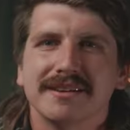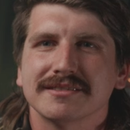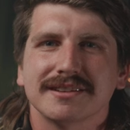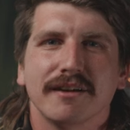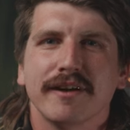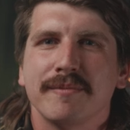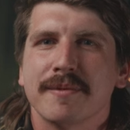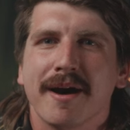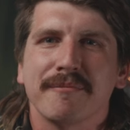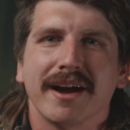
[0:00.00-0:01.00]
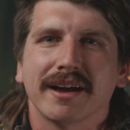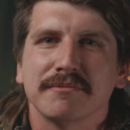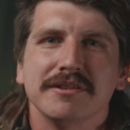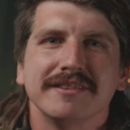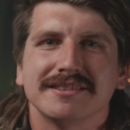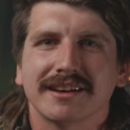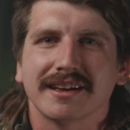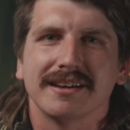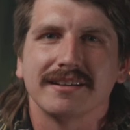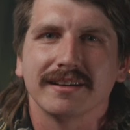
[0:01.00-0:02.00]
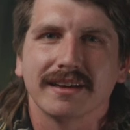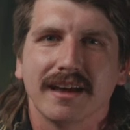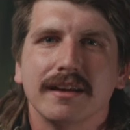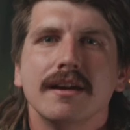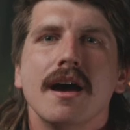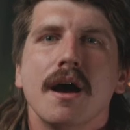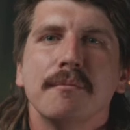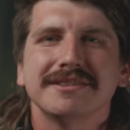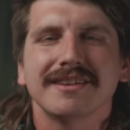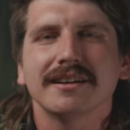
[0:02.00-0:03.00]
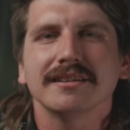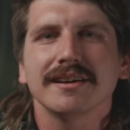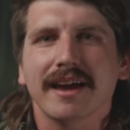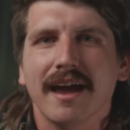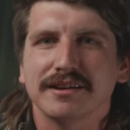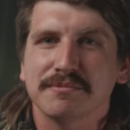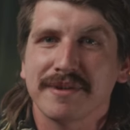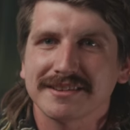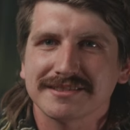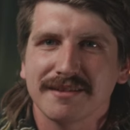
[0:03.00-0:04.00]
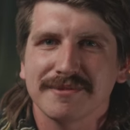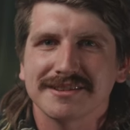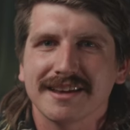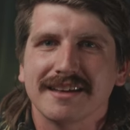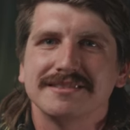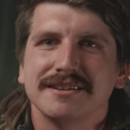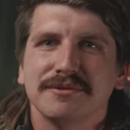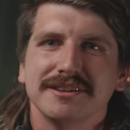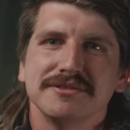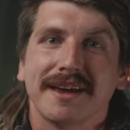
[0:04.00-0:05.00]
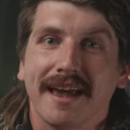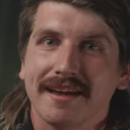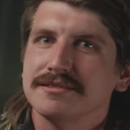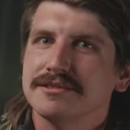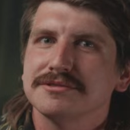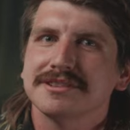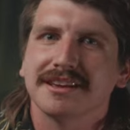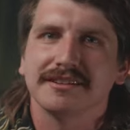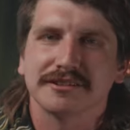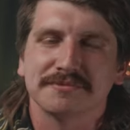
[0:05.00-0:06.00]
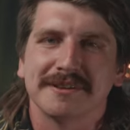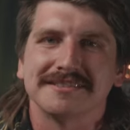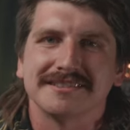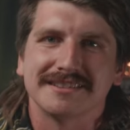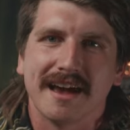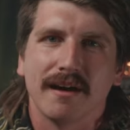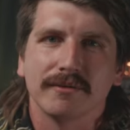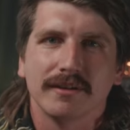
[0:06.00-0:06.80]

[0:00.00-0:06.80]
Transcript: yourself up about buying a movie ticket here and again, but take a look at your bank statements and see what you can do to get your expenses down.